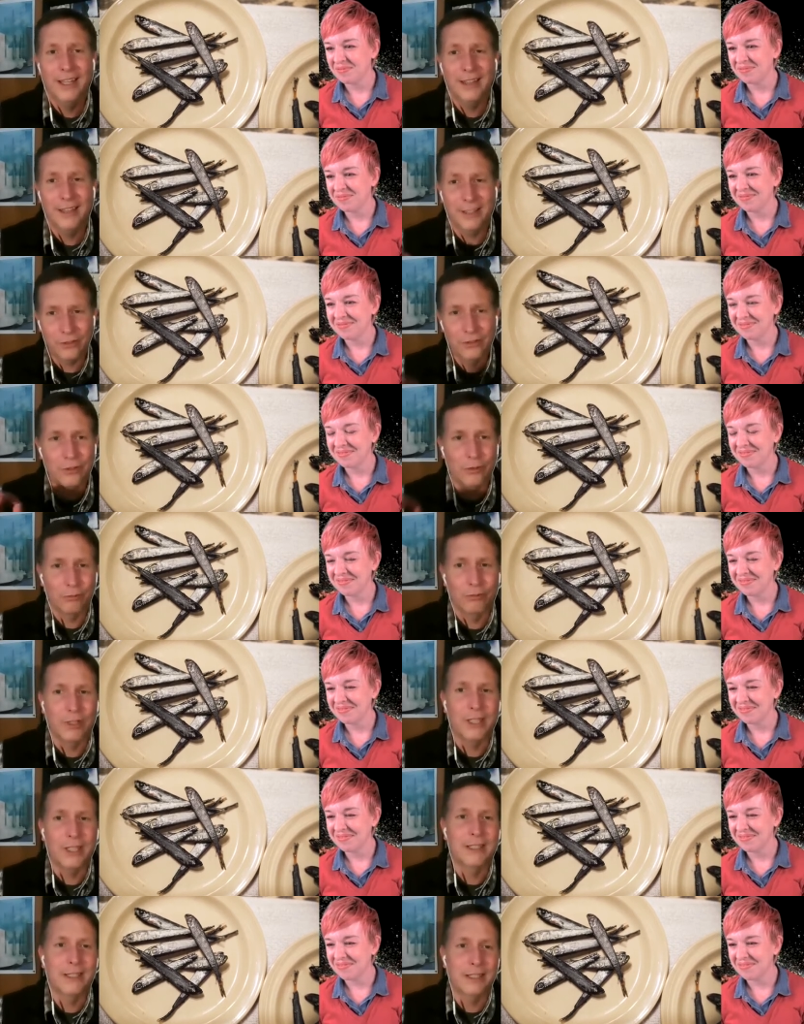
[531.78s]
Speaker 1: there's a
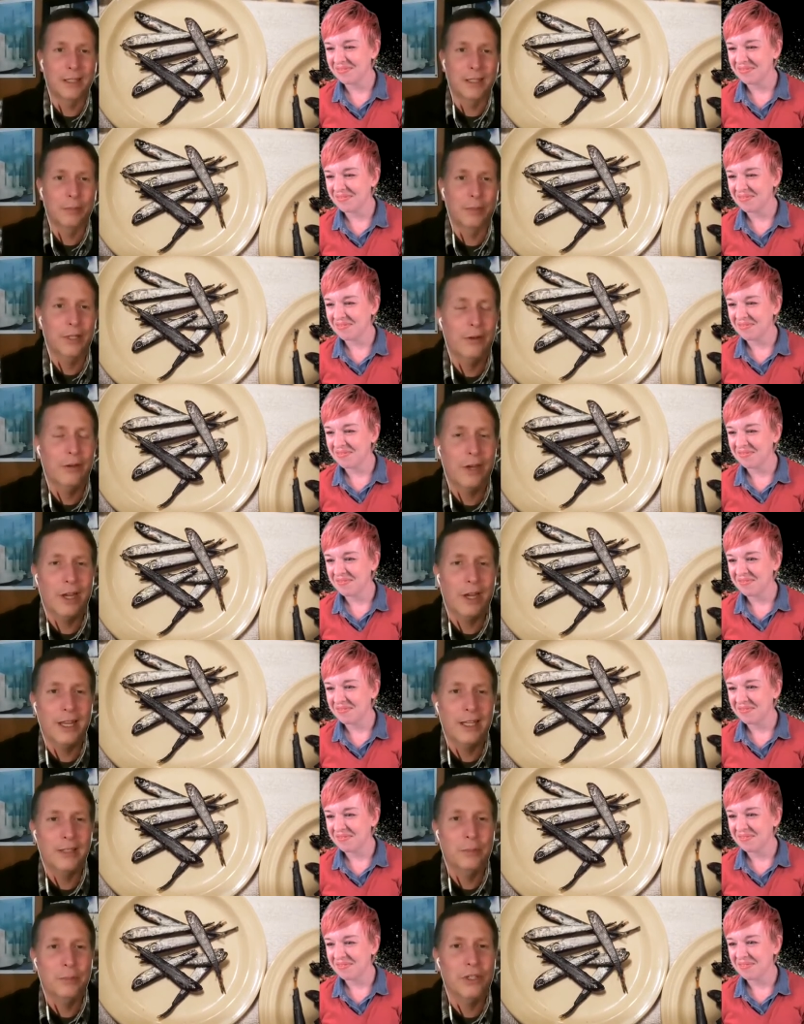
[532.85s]
reason the playwright
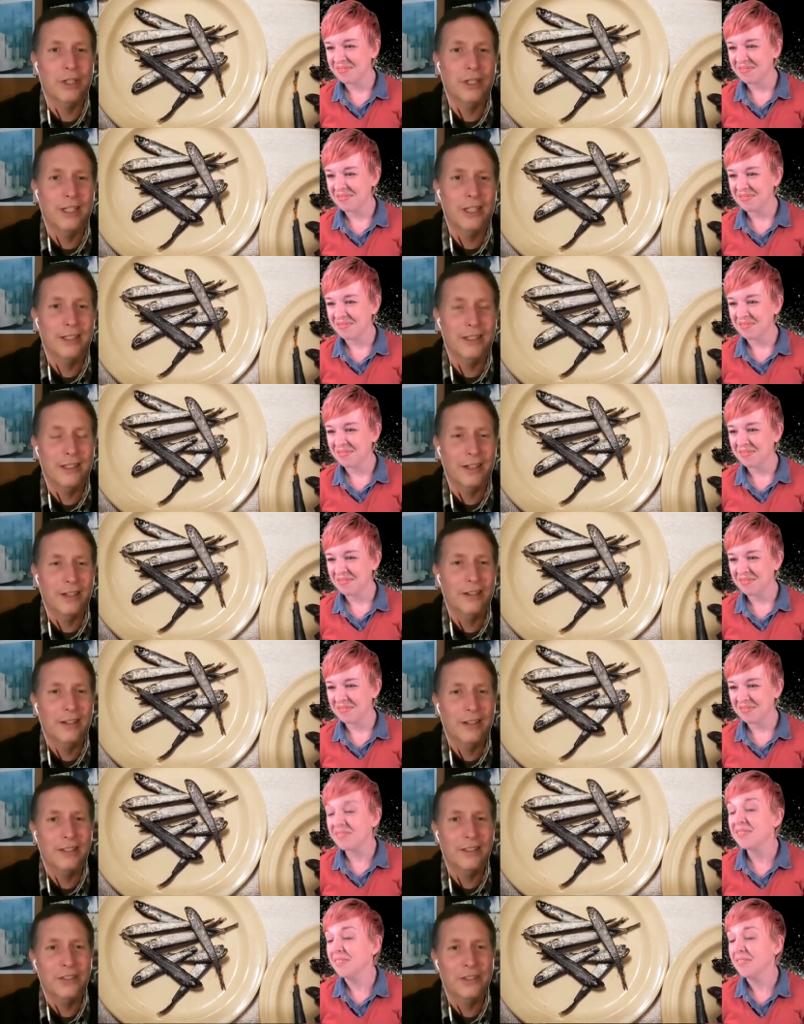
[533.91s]
has put it in there.
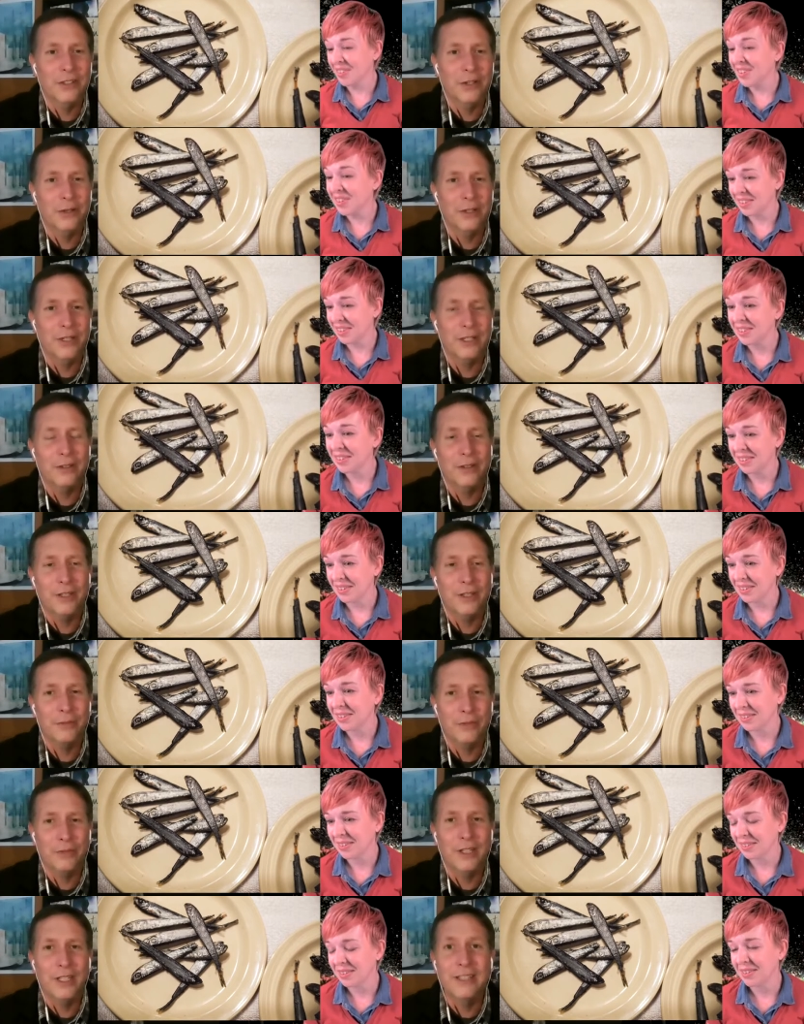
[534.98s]
And so it, if
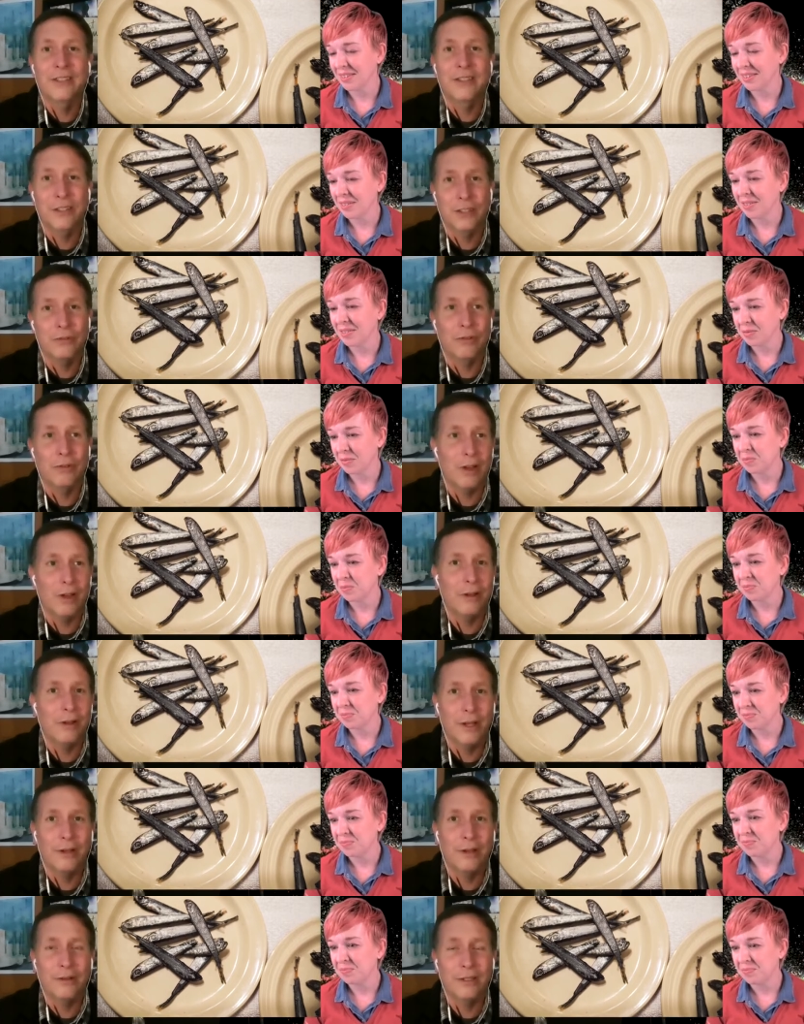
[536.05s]
it is to
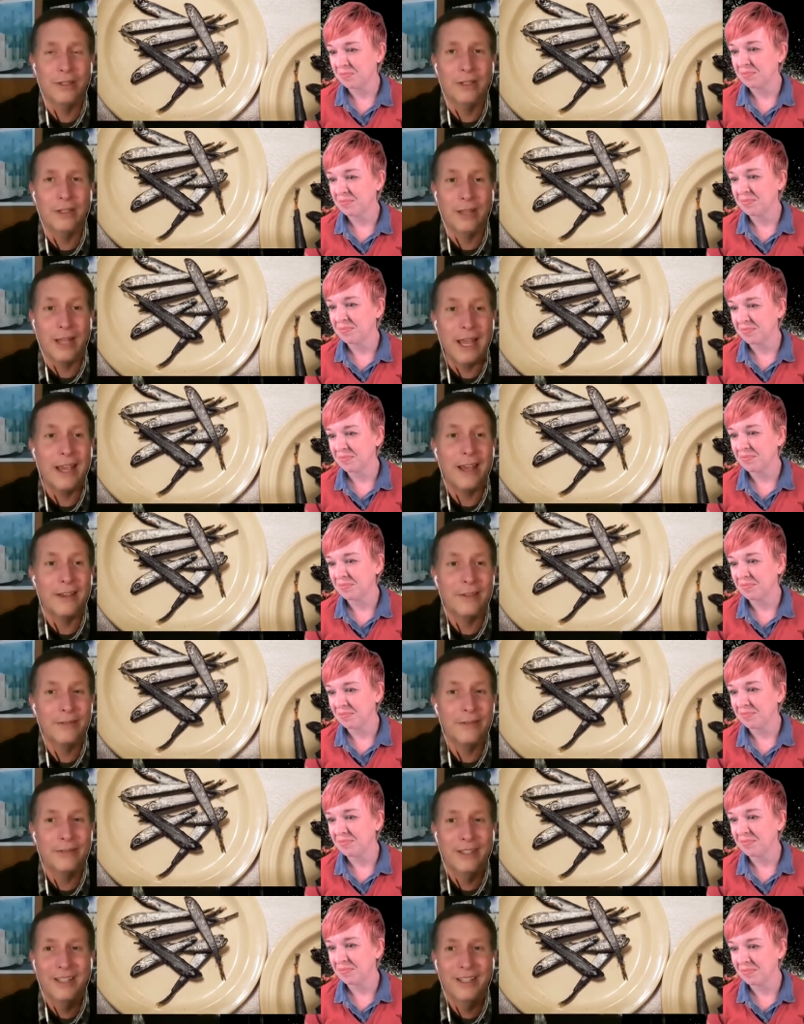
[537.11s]
draw out a laugh,
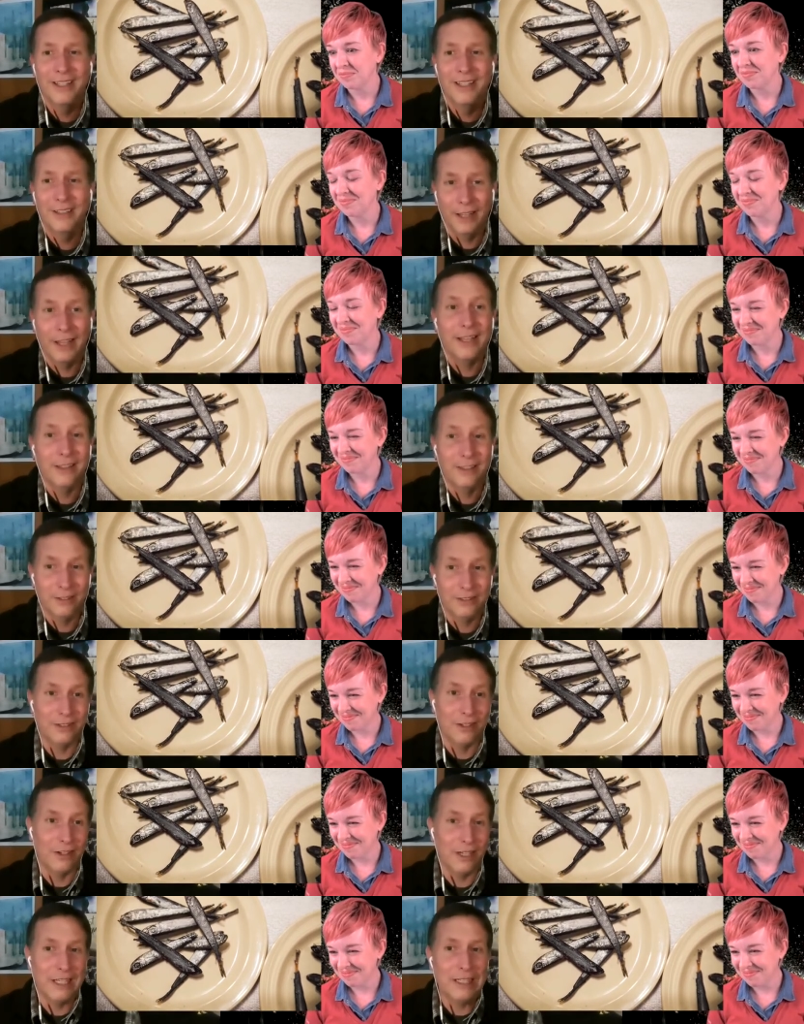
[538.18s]
like the
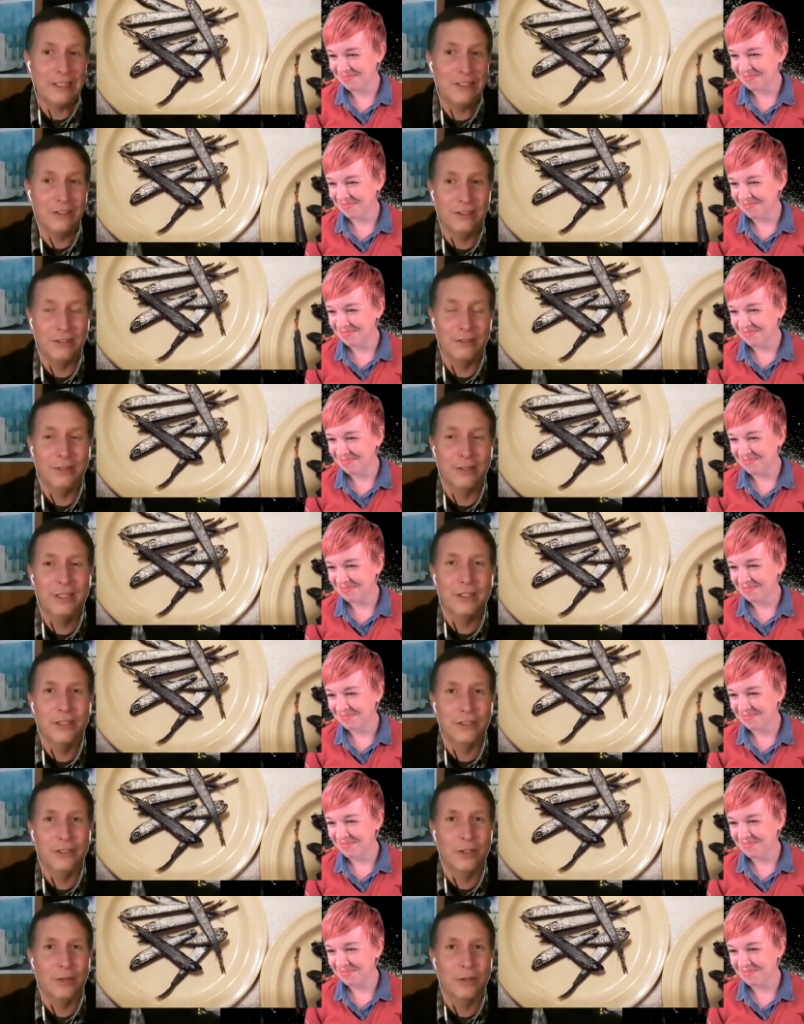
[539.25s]
sardines do in the show